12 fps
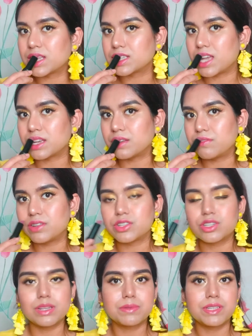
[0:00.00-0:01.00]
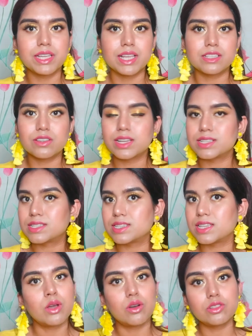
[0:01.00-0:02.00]
satin finish lipstick as you can
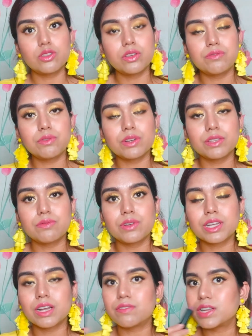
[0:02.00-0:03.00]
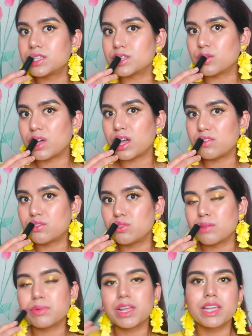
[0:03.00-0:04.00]
see although if you want the full coverage you have
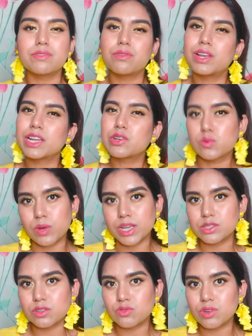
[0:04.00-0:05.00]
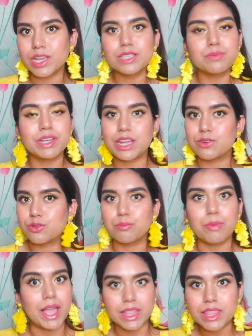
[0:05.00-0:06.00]
to apply it for like twice or thrice but I
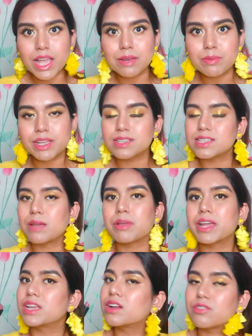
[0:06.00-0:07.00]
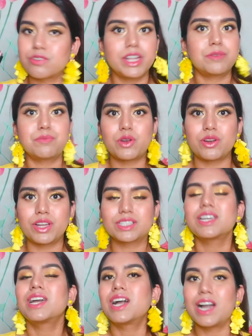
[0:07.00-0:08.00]
don't mind that because I'm getting a great
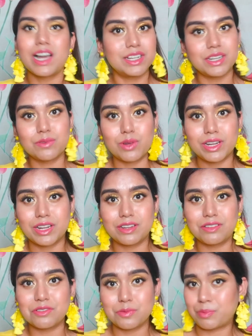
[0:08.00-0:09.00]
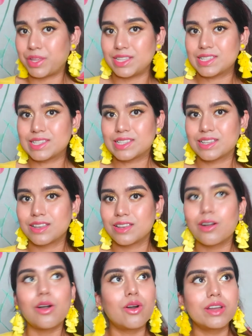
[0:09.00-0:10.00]
product under 100 rupees
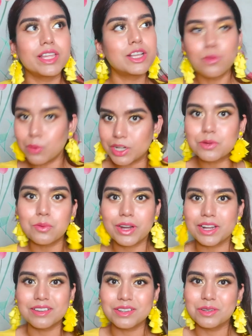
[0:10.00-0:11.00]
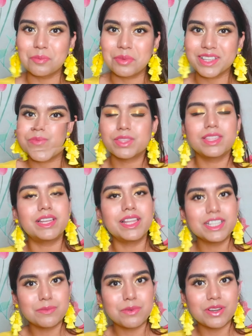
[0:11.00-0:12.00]
or equal to 100 rupees. The
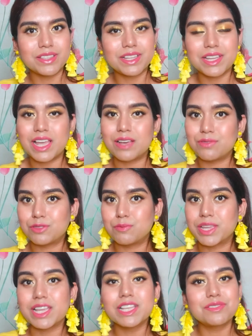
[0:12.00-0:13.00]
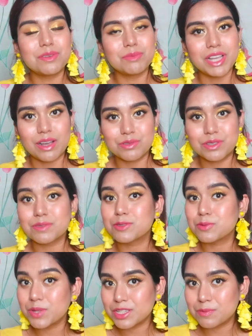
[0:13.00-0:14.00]
next product that I have with me is from the house of
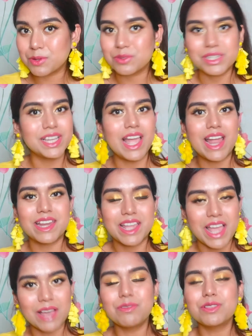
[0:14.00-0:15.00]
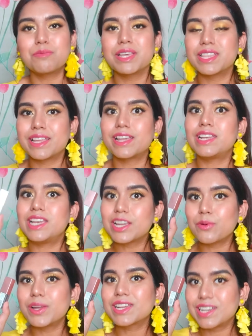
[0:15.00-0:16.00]
Swiss Beauty and I have with me their
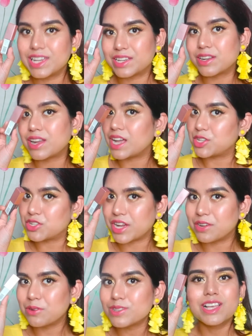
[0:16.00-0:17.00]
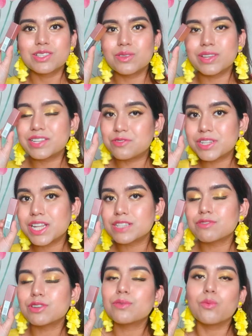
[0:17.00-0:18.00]
liquid glitter eyeshadows. So it
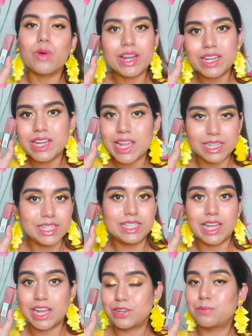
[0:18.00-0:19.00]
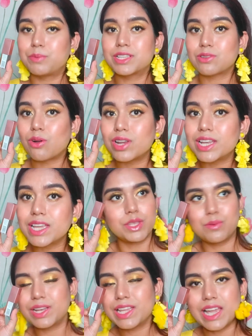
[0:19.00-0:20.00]
retails for 199 rupees only.
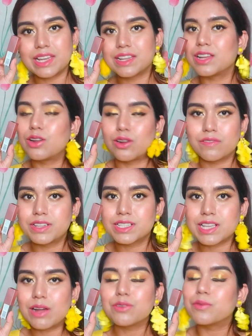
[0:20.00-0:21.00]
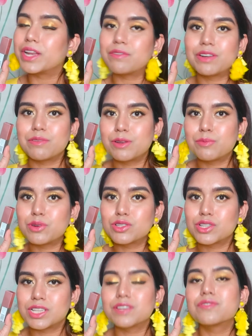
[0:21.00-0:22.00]
You will get a lot of discount whenever you will
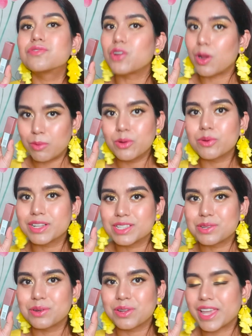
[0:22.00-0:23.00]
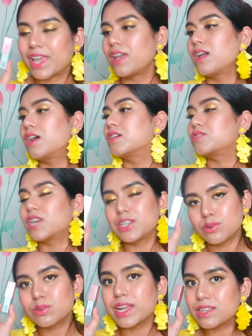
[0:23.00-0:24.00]
purchase it from local store, okay? Try
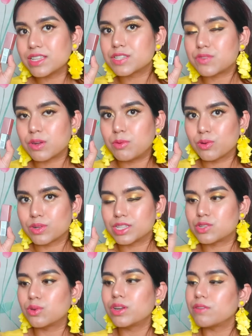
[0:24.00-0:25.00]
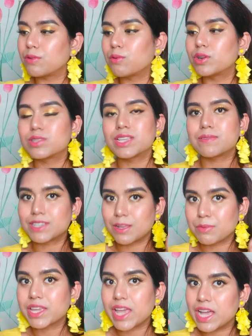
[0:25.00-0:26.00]
to get this from local store if you want to save
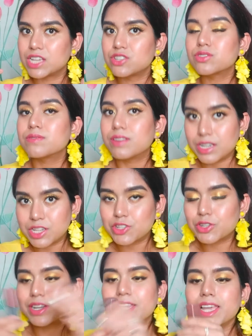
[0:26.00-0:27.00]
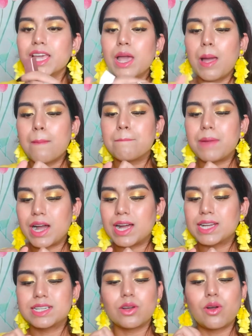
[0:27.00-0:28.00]
some cash additionally.
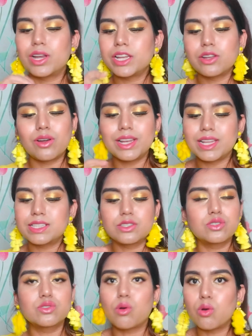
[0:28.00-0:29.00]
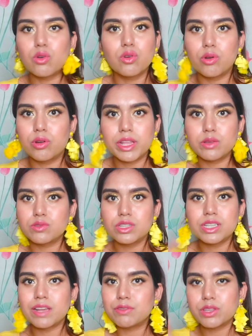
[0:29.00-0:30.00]
But all in all, it's so good. You
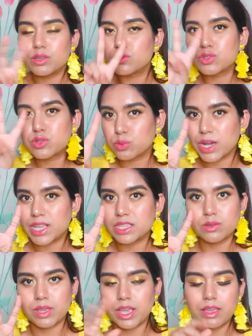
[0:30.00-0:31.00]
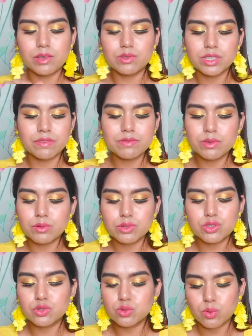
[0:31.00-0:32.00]
just have to use twice, okay? You just have to
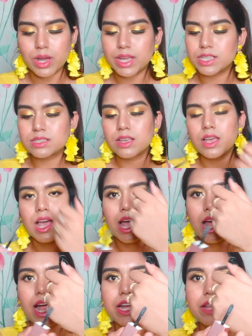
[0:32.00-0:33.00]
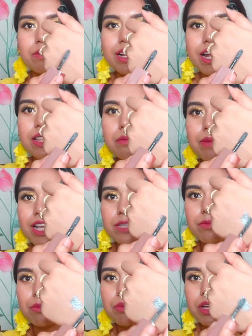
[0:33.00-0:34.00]
use twice and you will get the
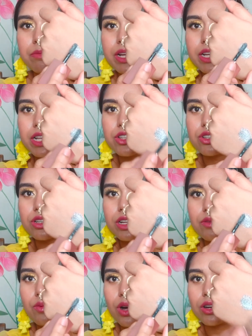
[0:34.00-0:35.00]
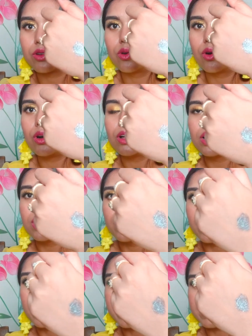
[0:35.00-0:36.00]
maximum pigmentation in one go and